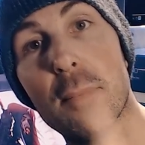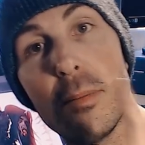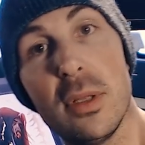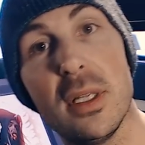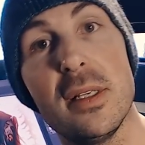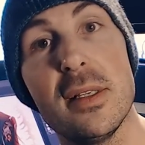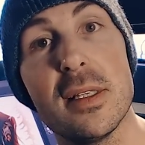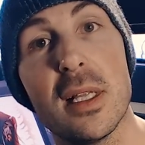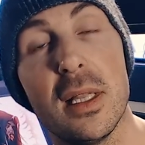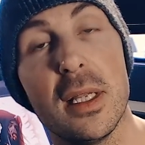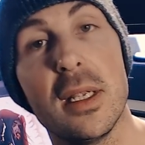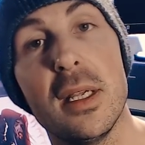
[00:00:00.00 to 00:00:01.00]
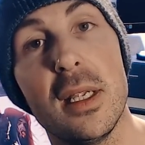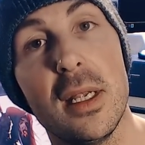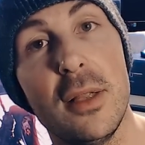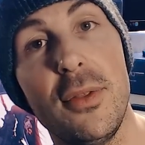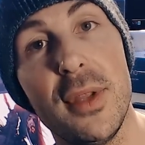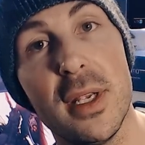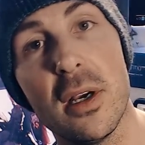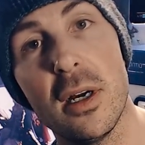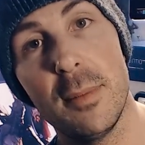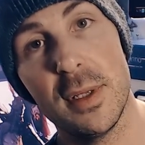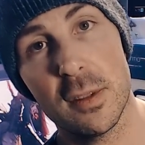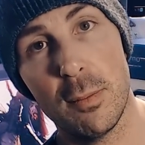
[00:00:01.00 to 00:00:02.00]
please link it in the
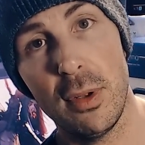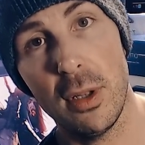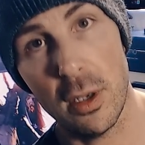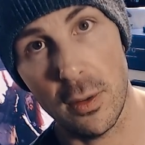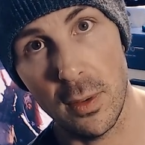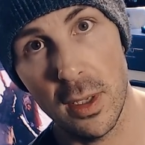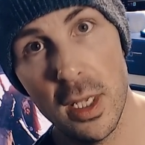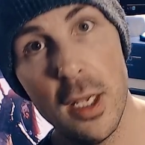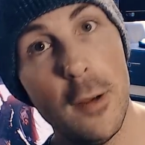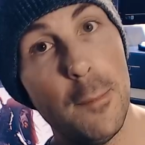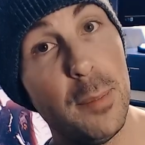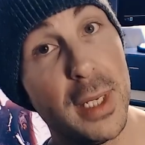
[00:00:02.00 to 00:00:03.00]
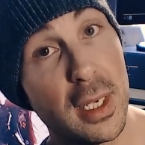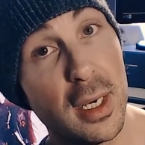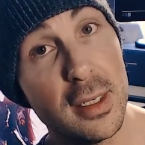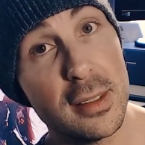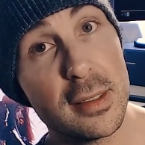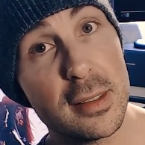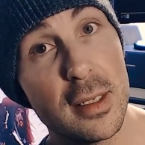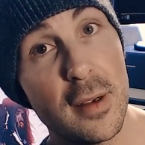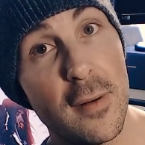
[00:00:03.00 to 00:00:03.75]
comments below, because